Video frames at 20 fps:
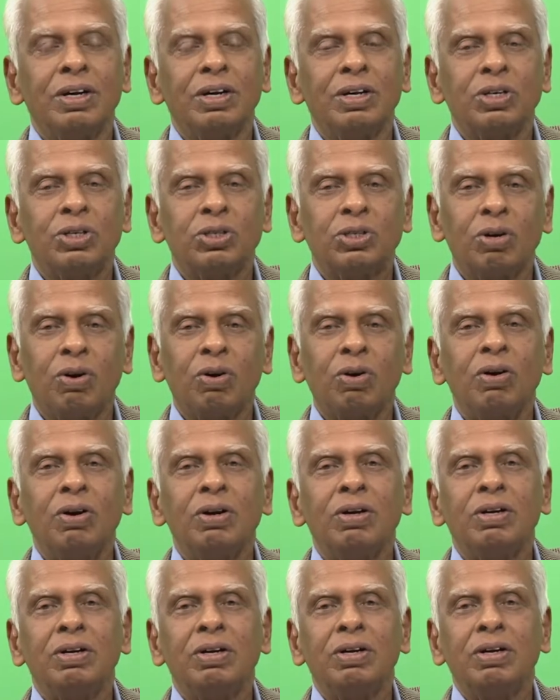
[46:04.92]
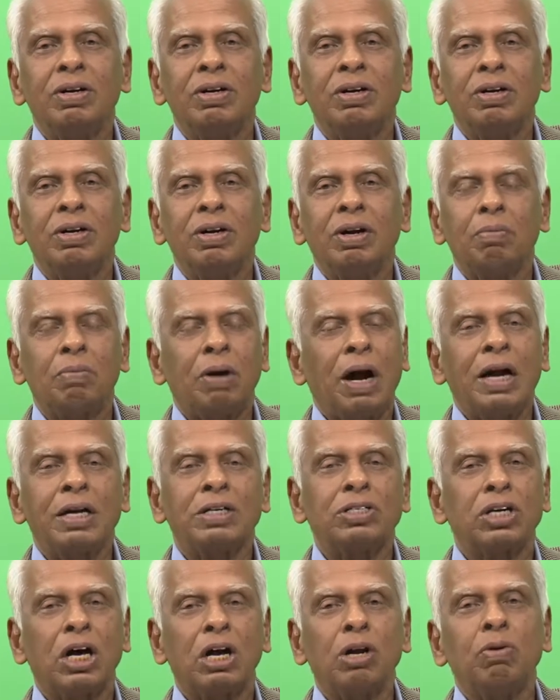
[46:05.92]
So, and
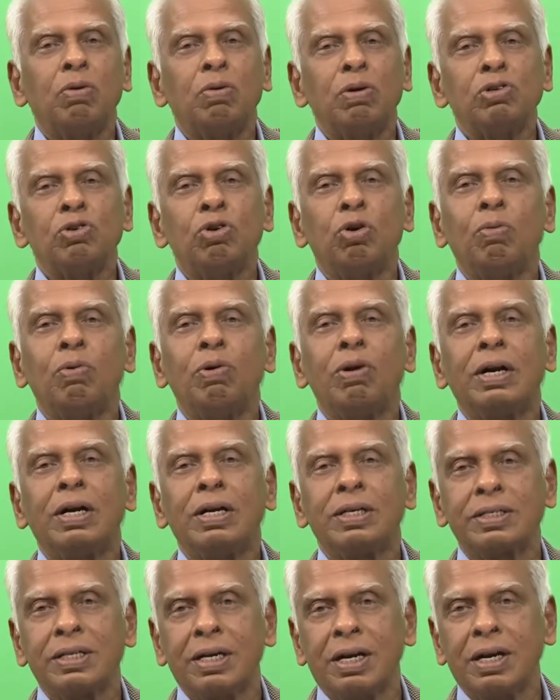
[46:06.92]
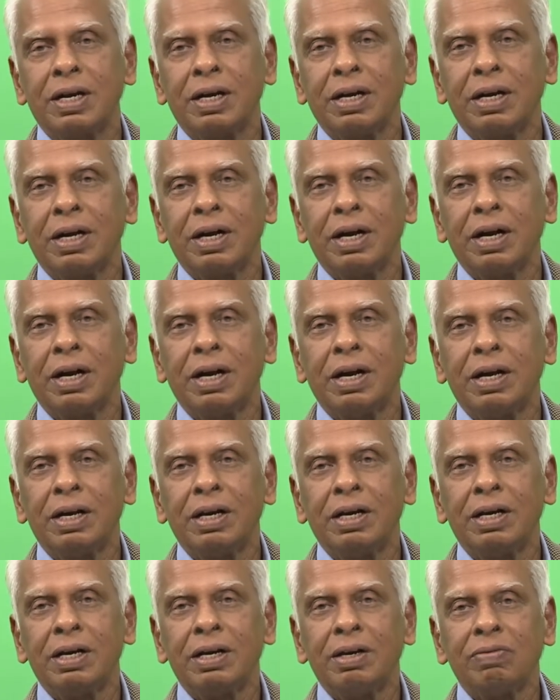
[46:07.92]
Salva was no more interested.
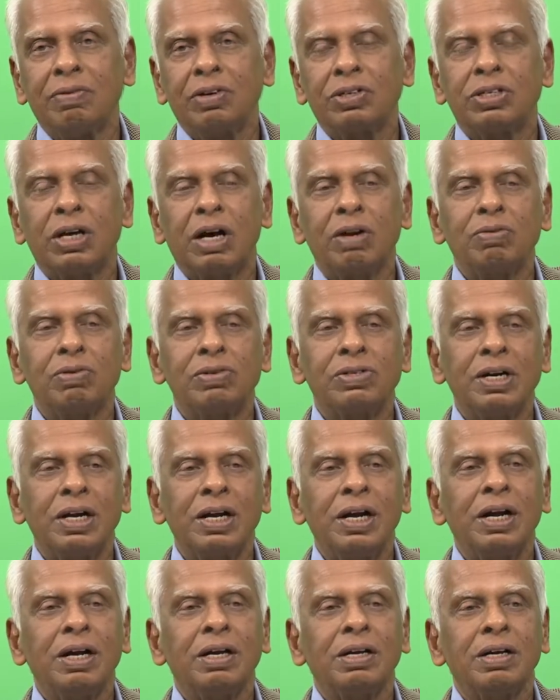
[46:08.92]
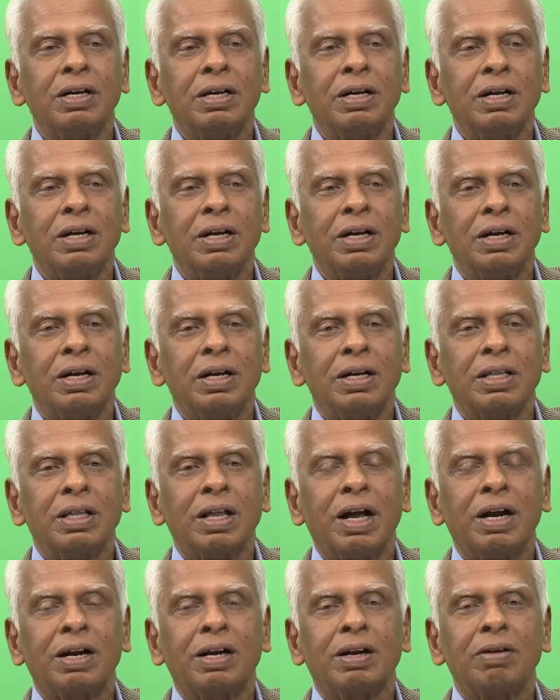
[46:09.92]
So Salva said
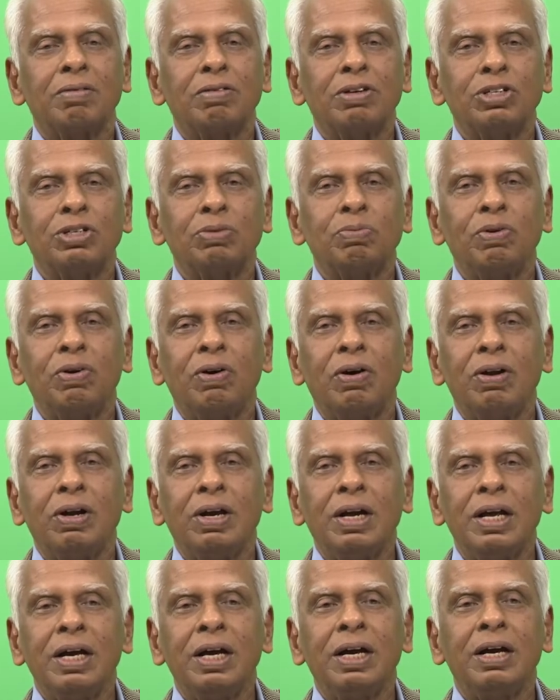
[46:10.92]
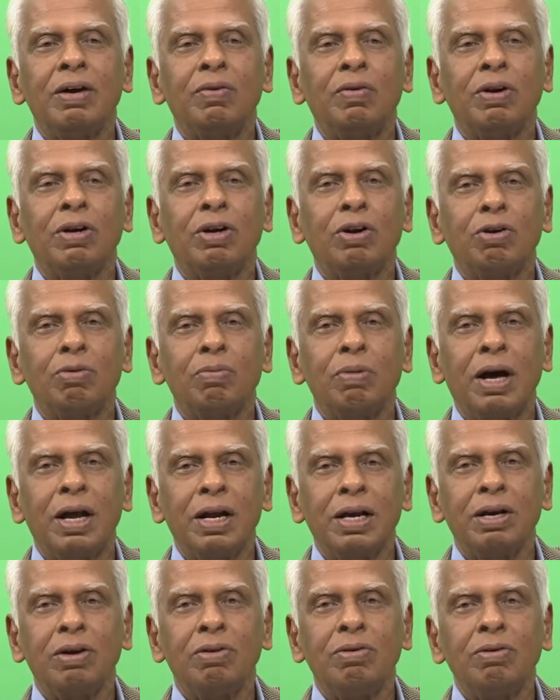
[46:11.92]
that Bhishma already wanted to
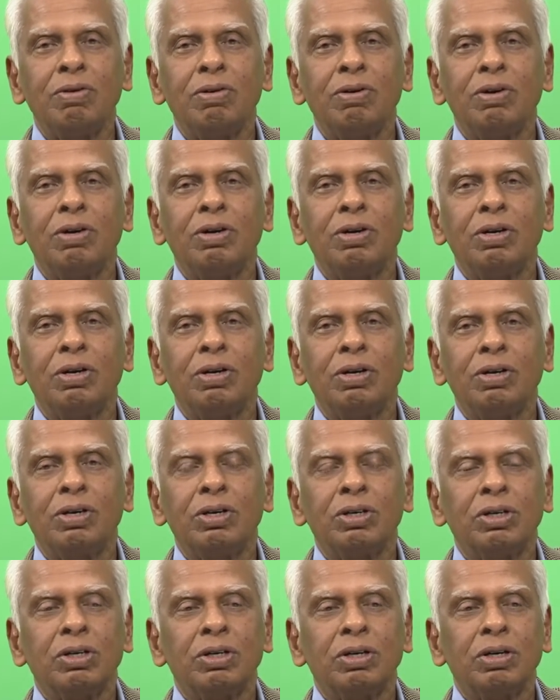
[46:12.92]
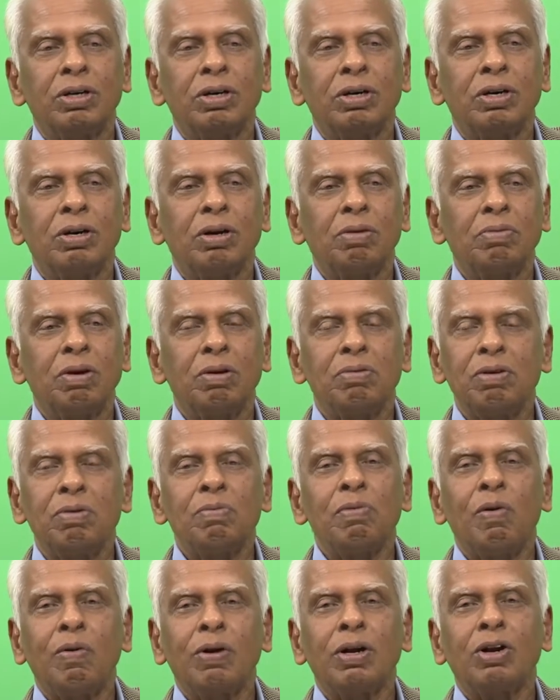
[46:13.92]
marry you.
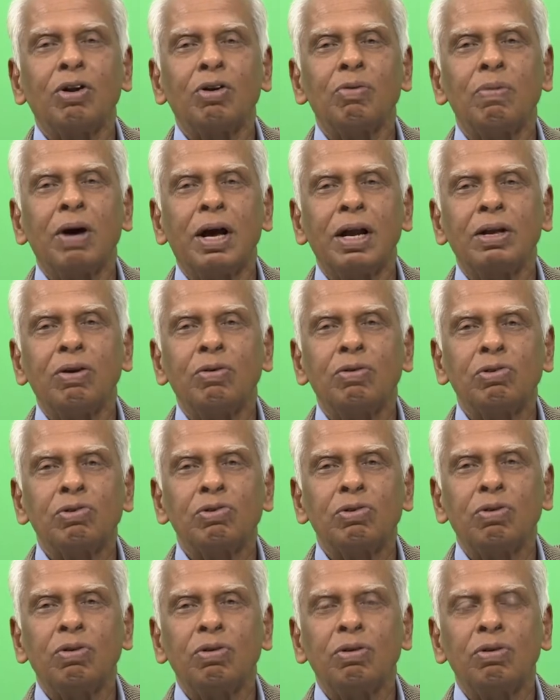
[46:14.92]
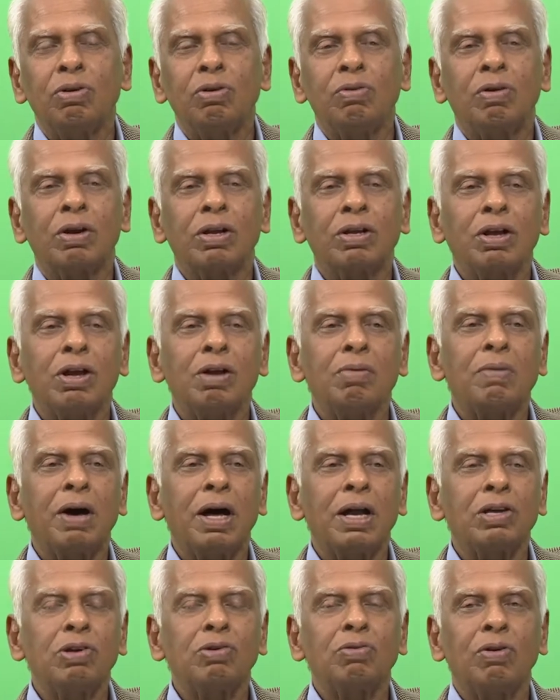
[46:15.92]
Bhima wanted to marry you. So, whether he
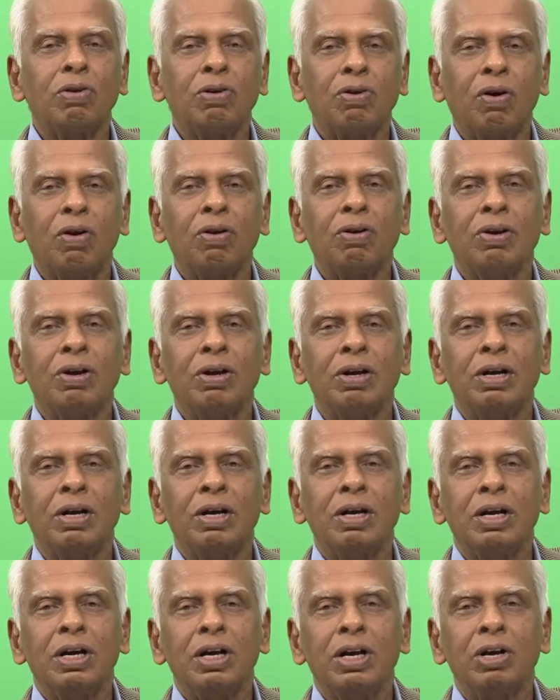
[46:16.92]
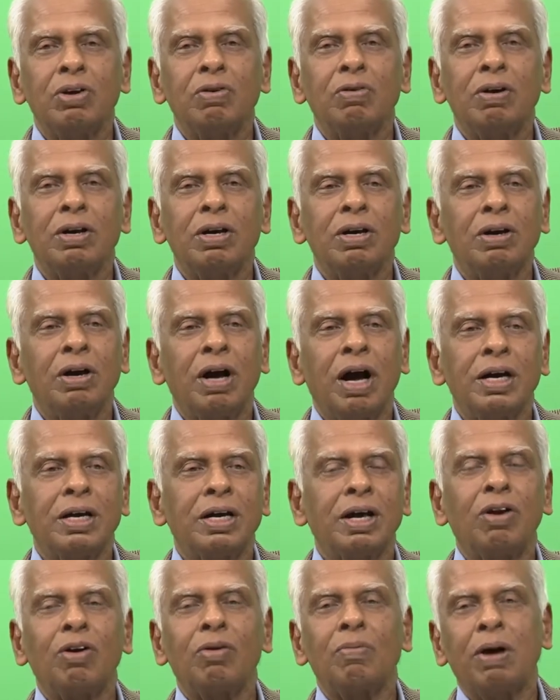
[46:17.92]
married you or not, I
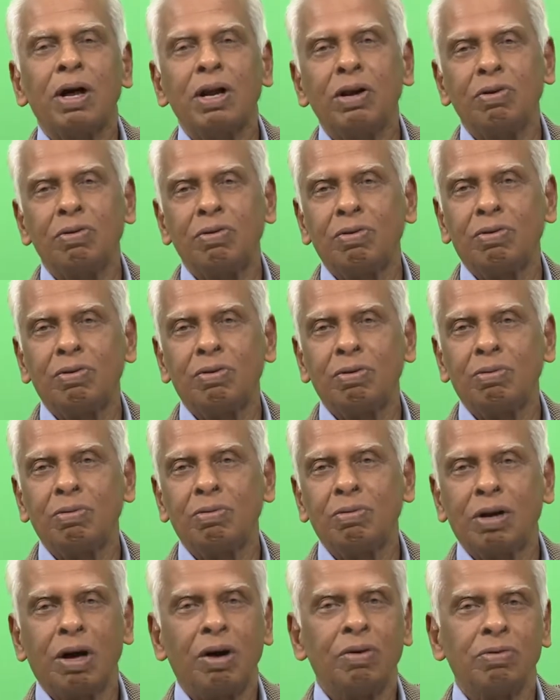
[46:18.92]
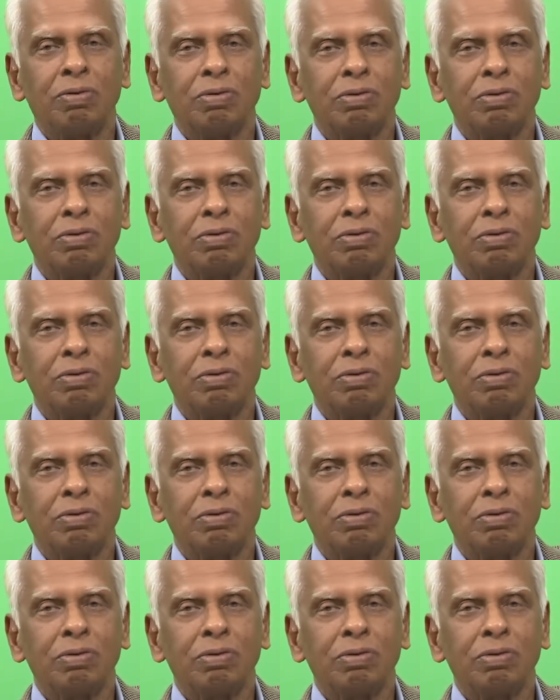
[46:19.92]
cannot marry you now.